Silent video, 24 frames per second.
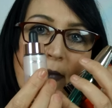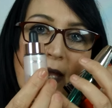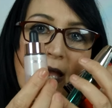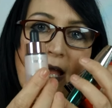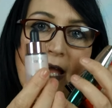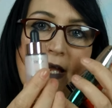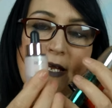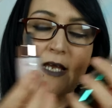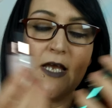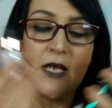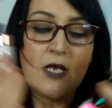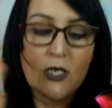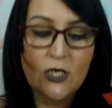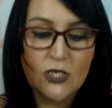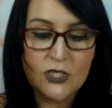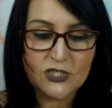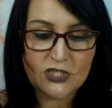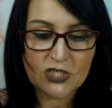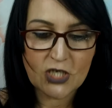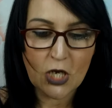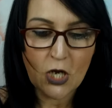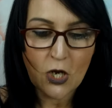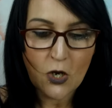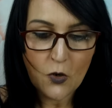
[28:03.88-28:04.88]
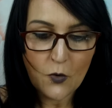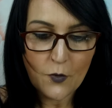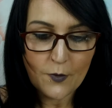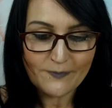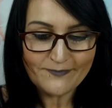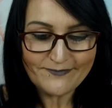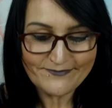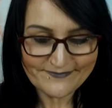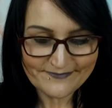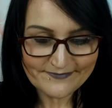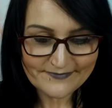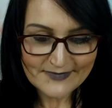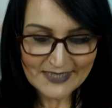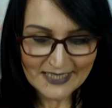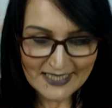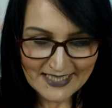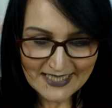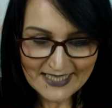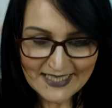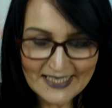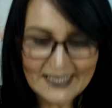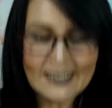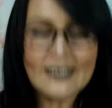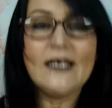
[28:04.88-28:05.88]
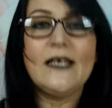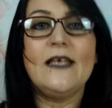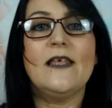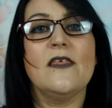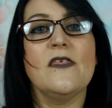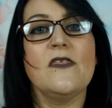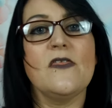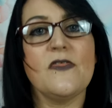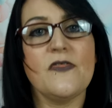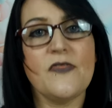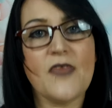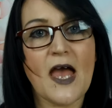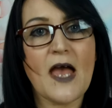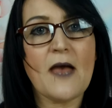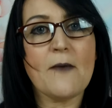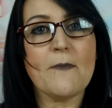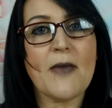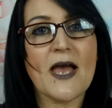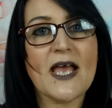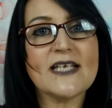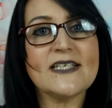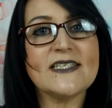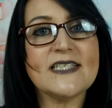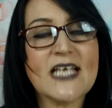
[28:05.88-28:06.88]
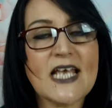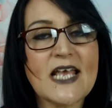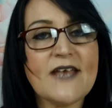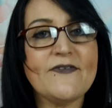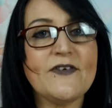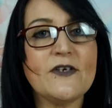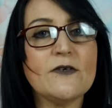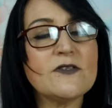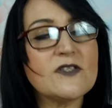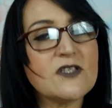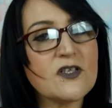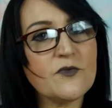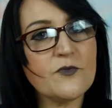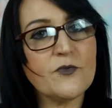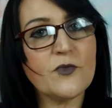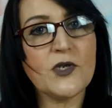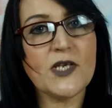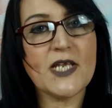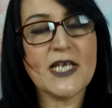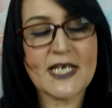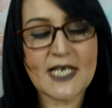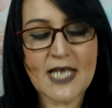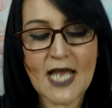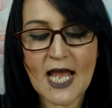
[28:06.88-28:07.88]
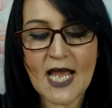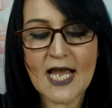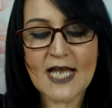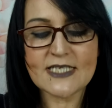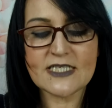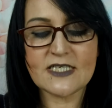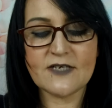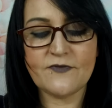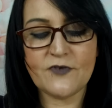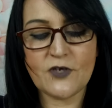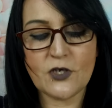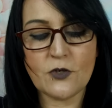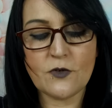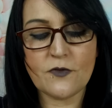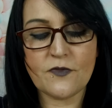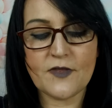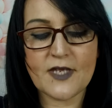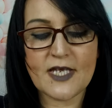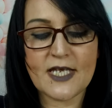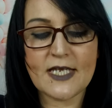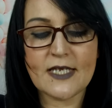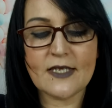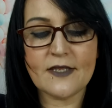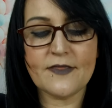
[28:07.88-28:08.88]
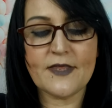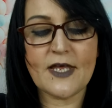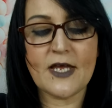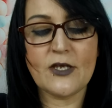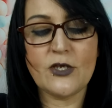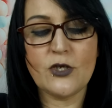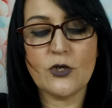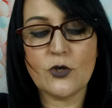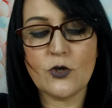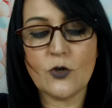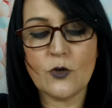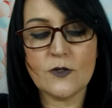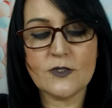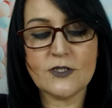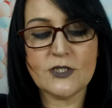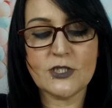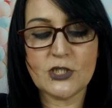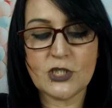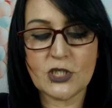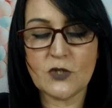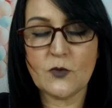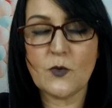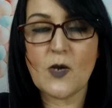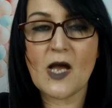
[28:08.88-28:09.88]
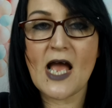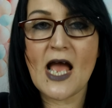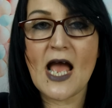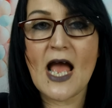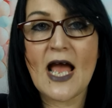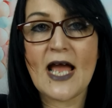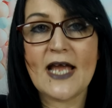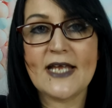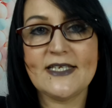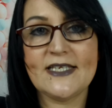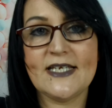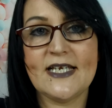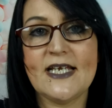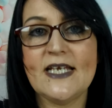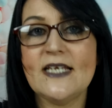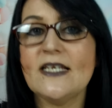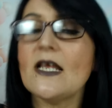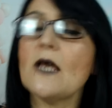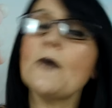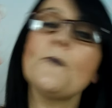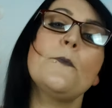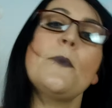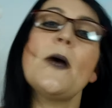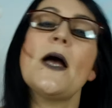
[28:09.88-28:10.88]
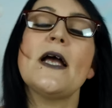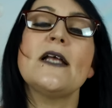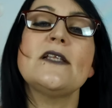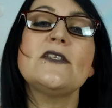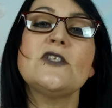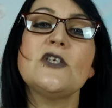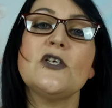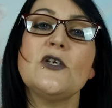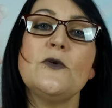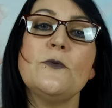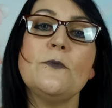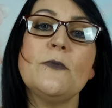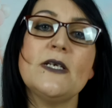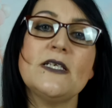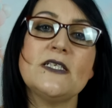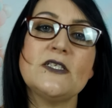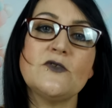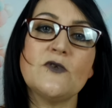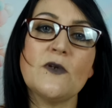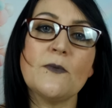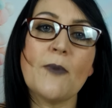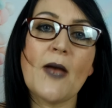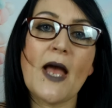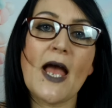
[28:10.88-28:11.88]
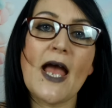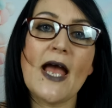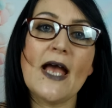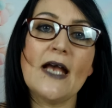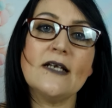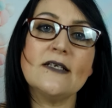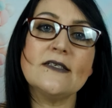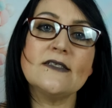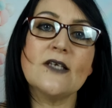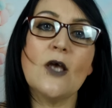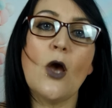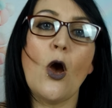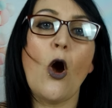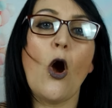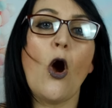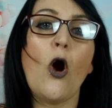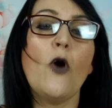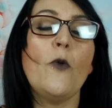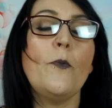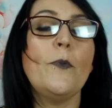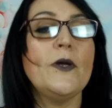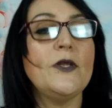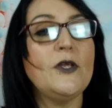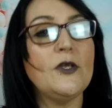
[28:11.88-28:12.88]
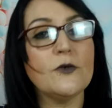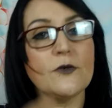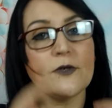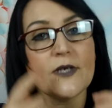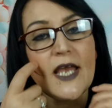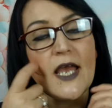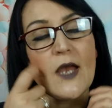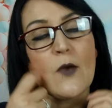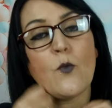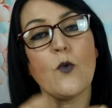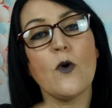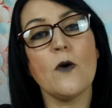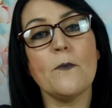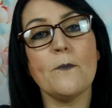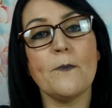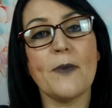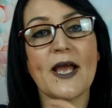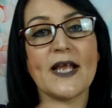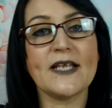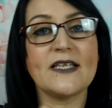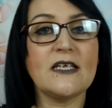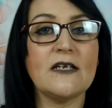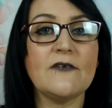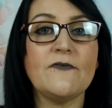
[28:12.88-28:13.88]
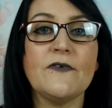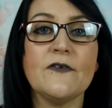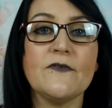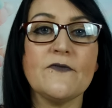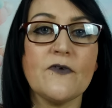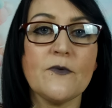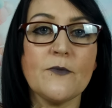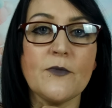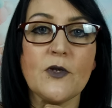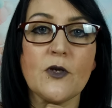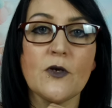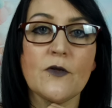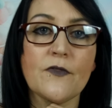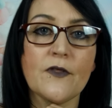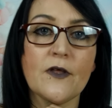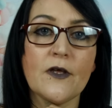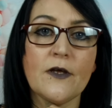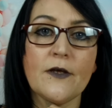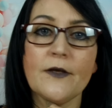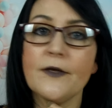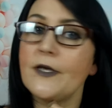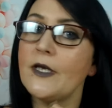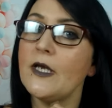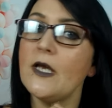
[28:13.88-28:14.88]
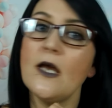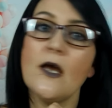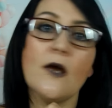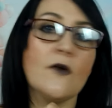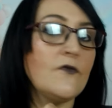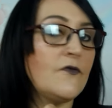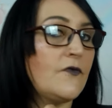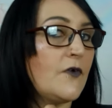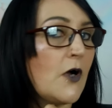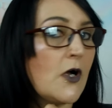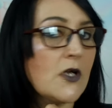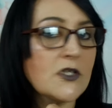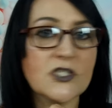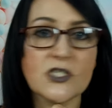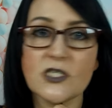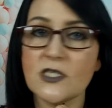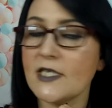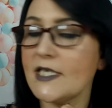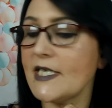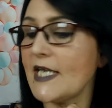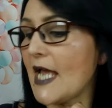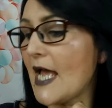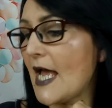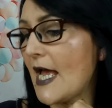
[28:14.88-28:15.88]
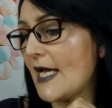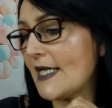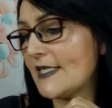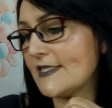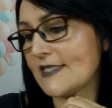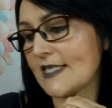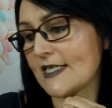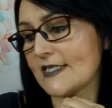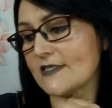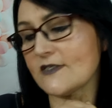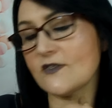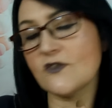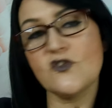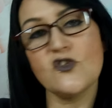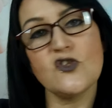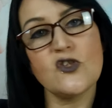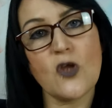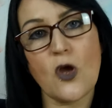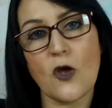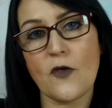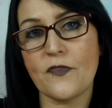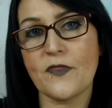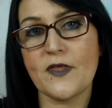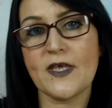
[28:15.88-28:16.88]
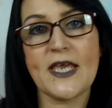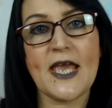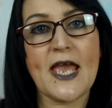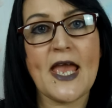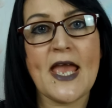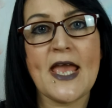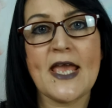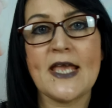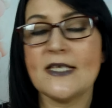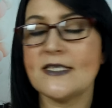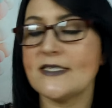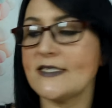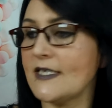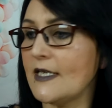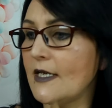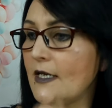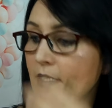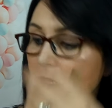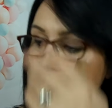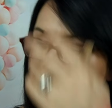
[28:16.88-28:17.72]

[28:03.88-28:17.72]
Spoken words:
bag. So that might save you some money, guys. If you think that you're going to do what I did and buy two mystery bags, hoping you'll get one bag different from the other, unfortunately, guys, that's not the case.